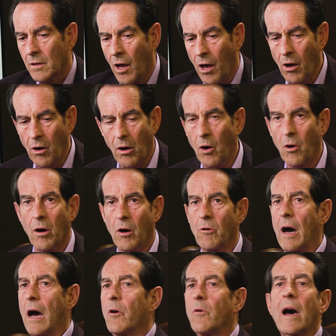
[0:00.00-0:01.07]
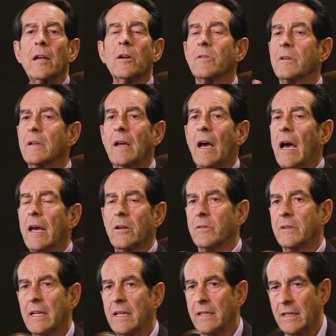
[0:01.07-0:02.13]
Oh, oh, oh, oh I, don't, I
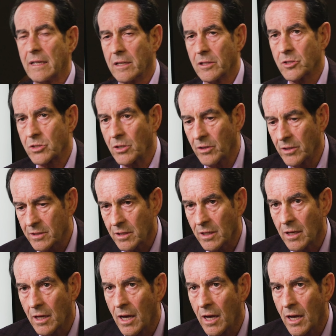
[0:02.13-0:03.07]
don't need any insurance.